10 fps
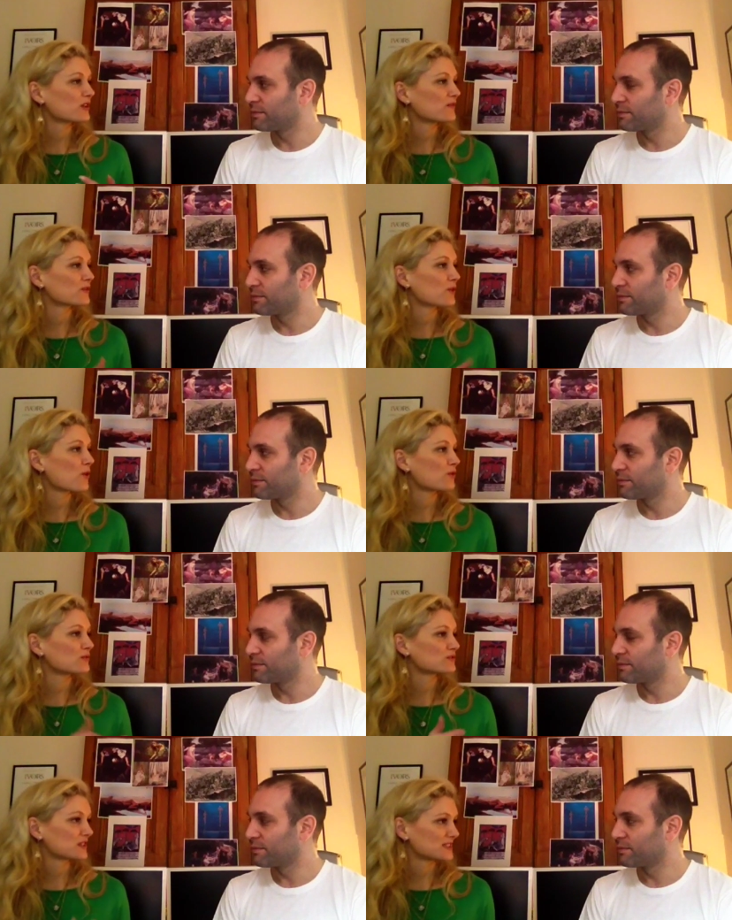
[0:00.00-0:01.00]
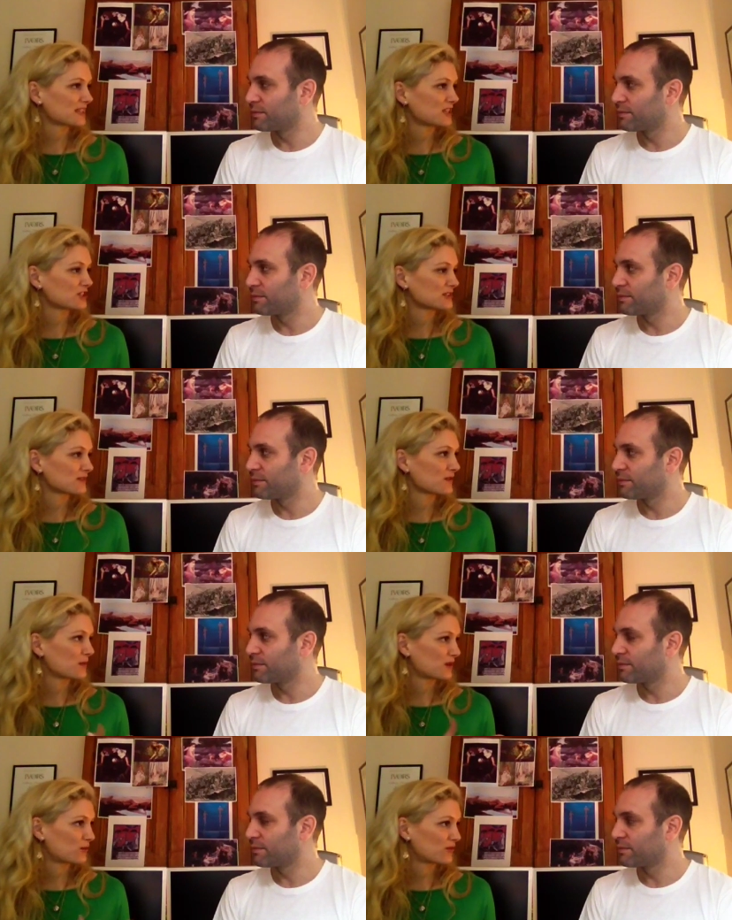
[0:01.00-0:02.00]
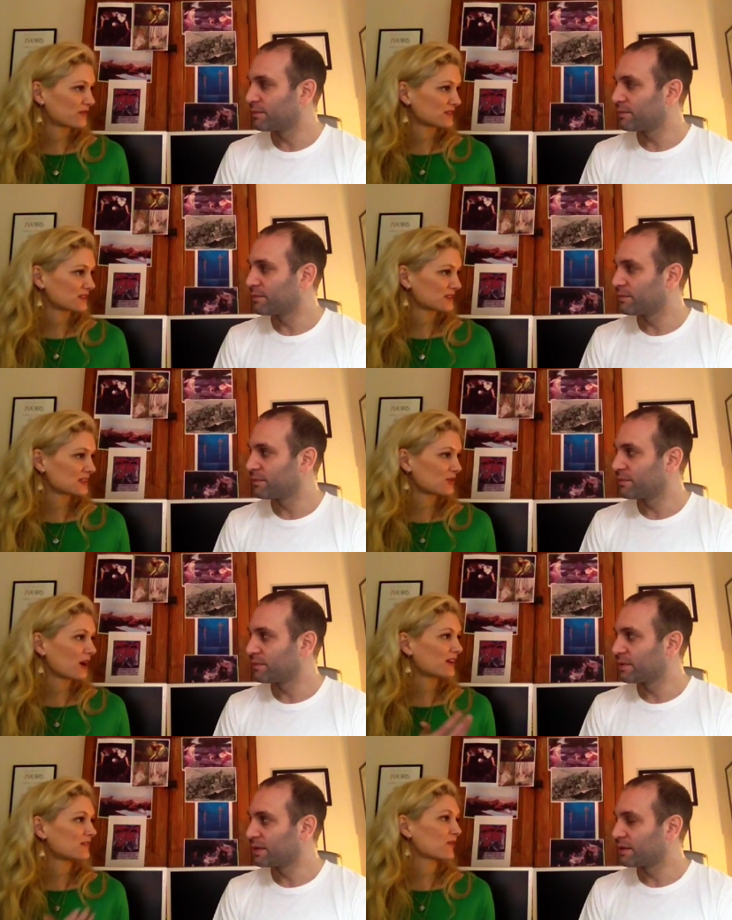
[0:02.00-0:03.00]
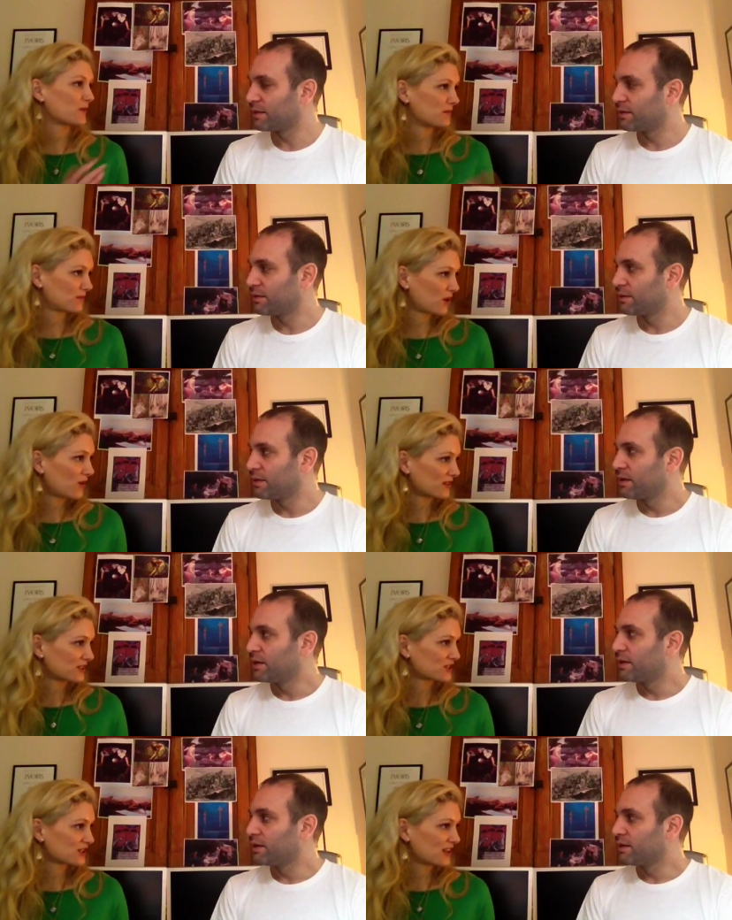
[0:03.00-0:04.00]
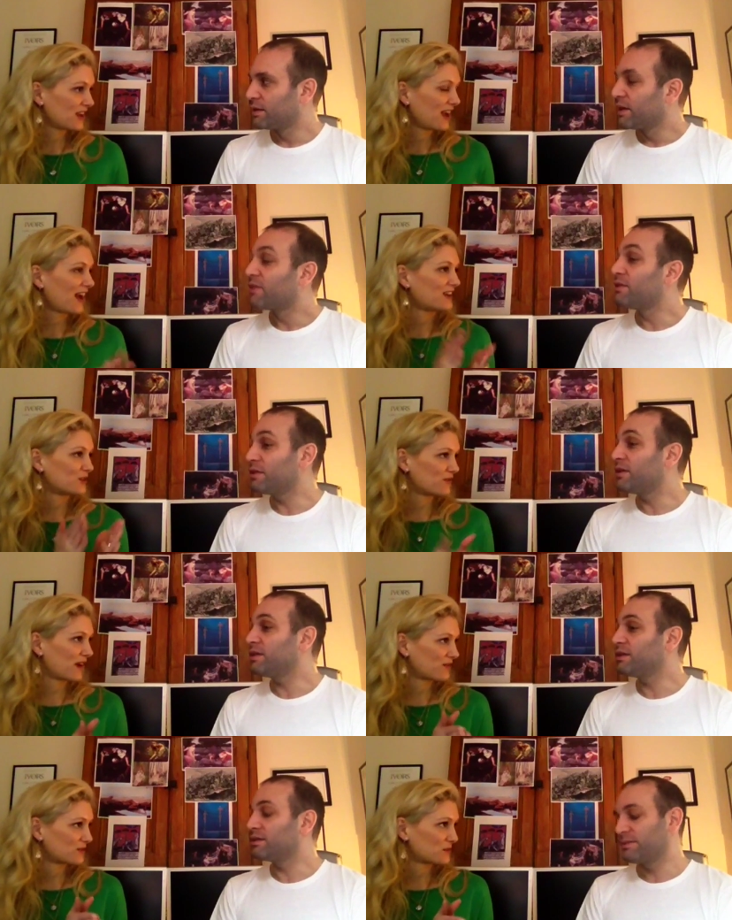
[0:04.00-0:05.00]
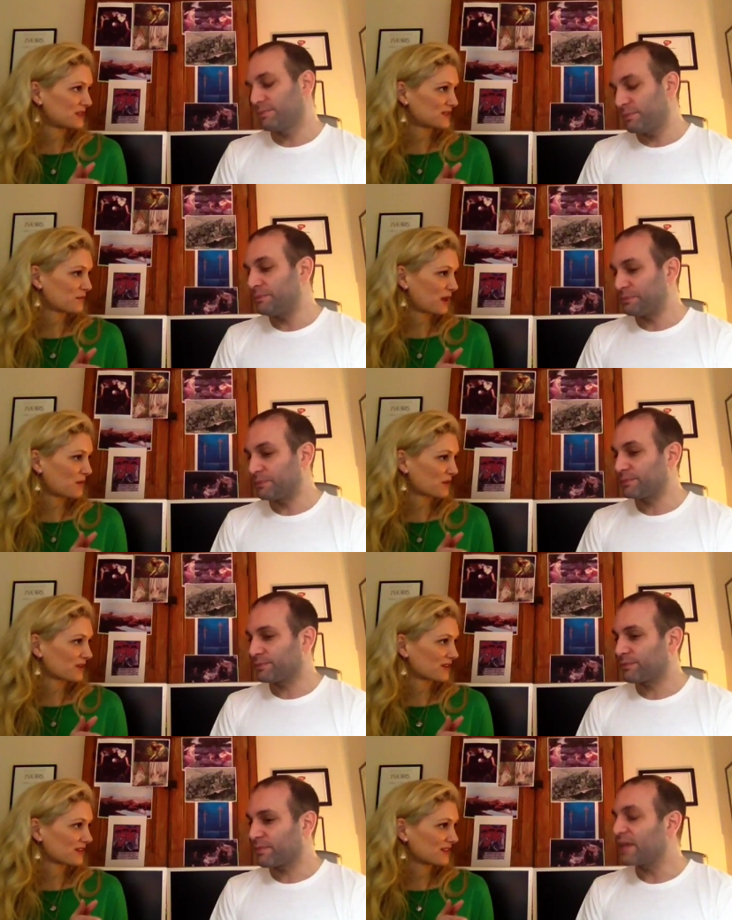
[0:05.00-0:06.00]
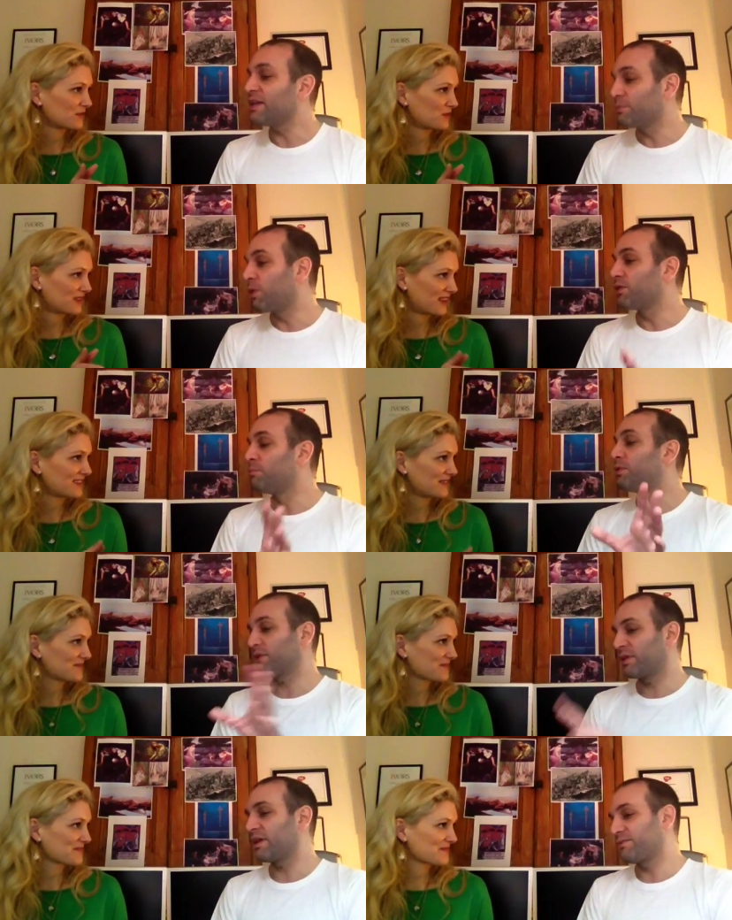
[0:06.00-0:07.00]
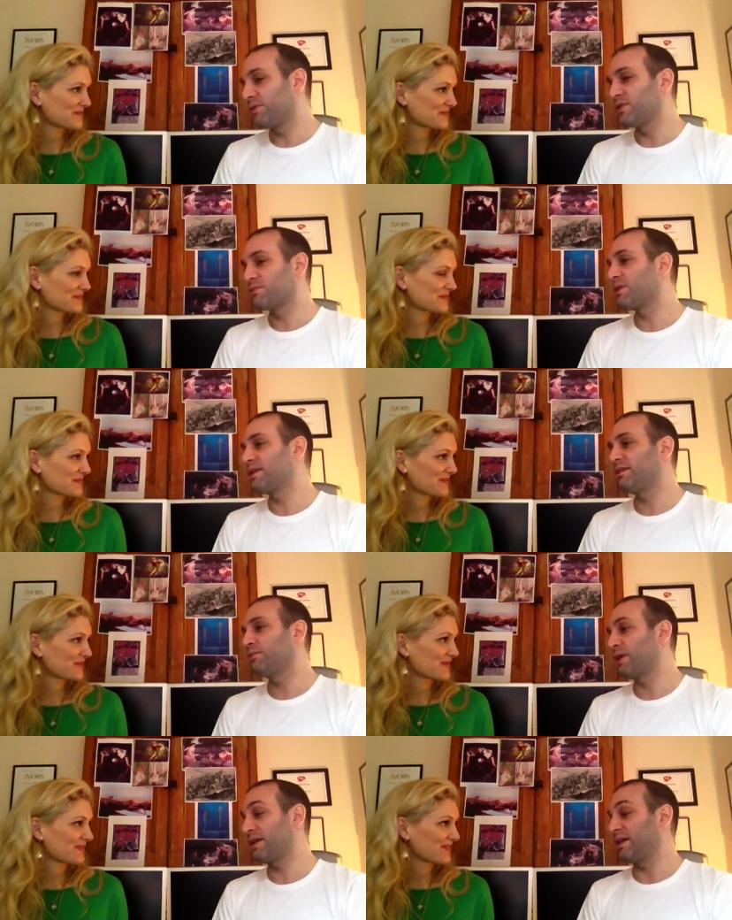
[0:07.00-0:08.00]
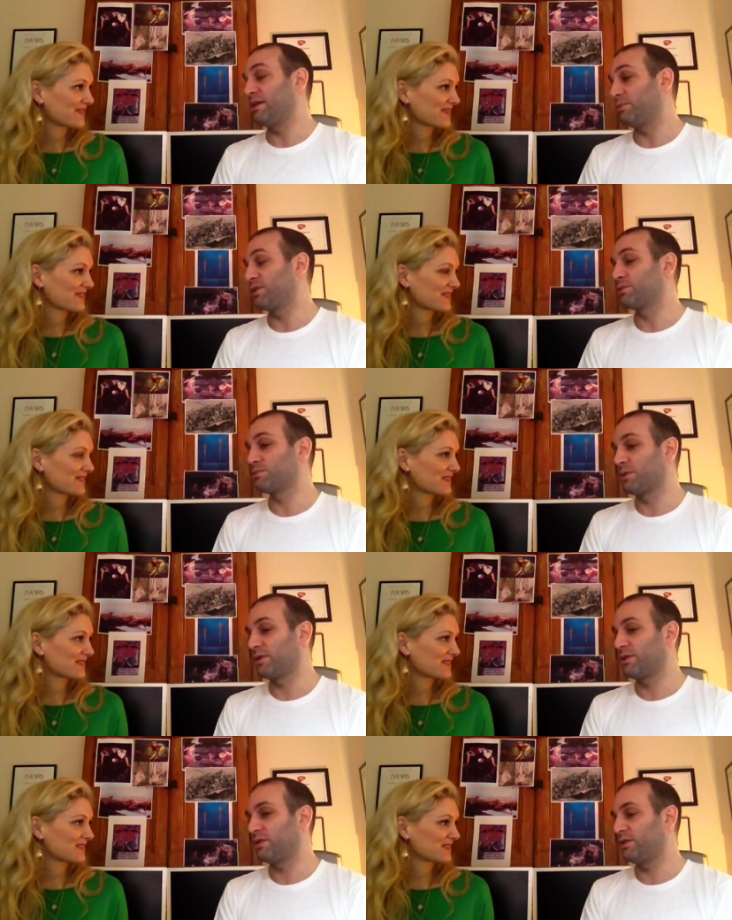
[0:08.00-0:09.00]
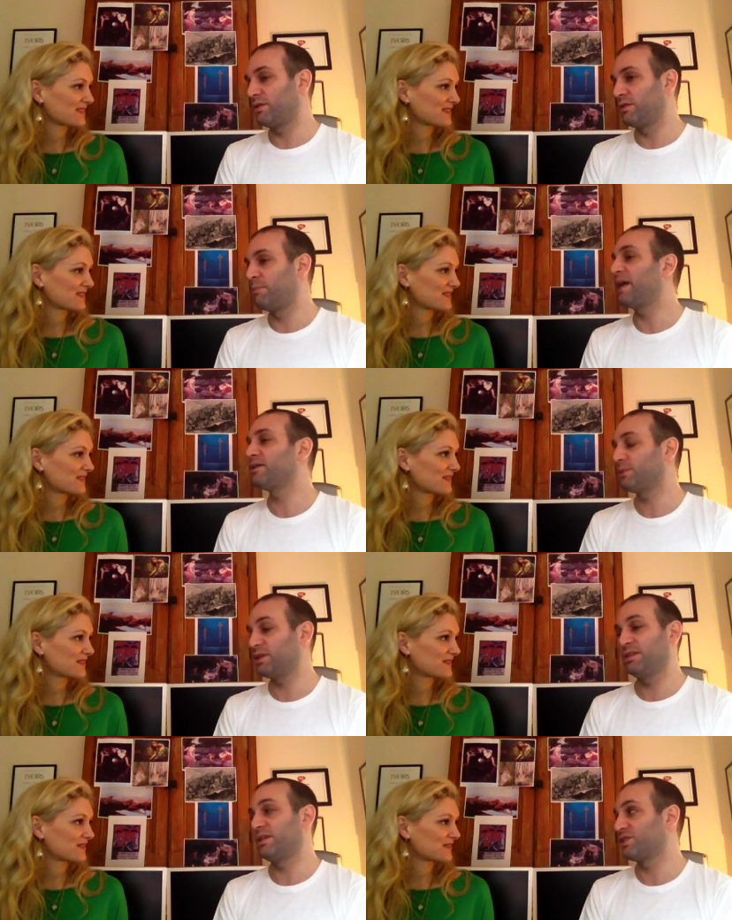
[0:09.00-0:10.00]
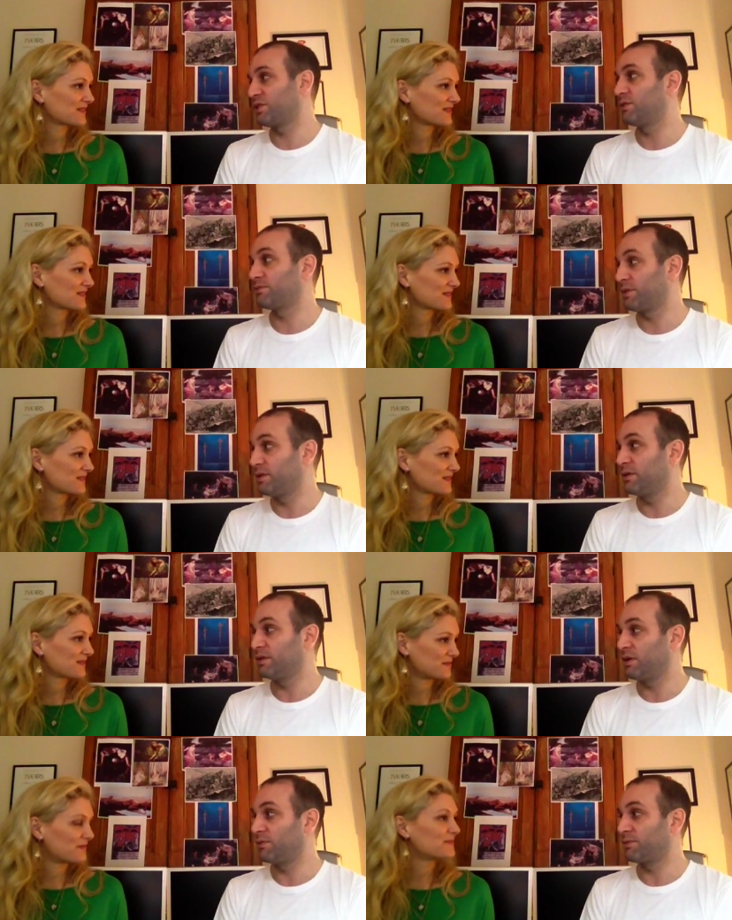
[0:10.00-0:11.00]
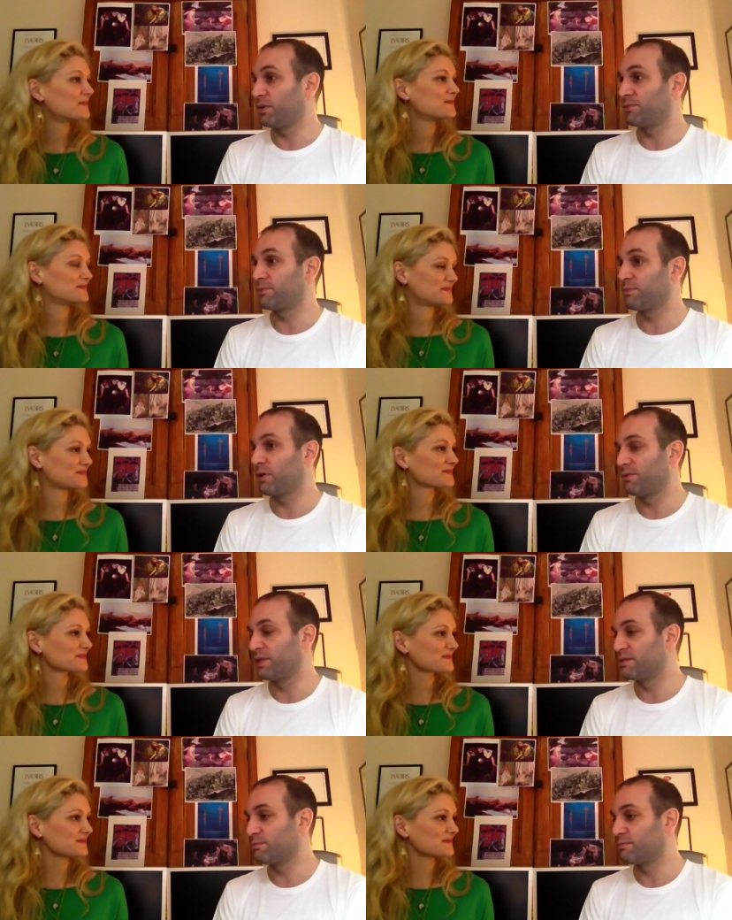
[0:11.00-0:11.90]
Speaker 1: of your old translations of the Metamorphoses that you had from college, and you found a piece of paper.
Speaker 2: Yeah, well, yeah. the book that I first read, read it in, which was one of the, the, the Penguin edition of the of, mm-hmm. of of Ovid's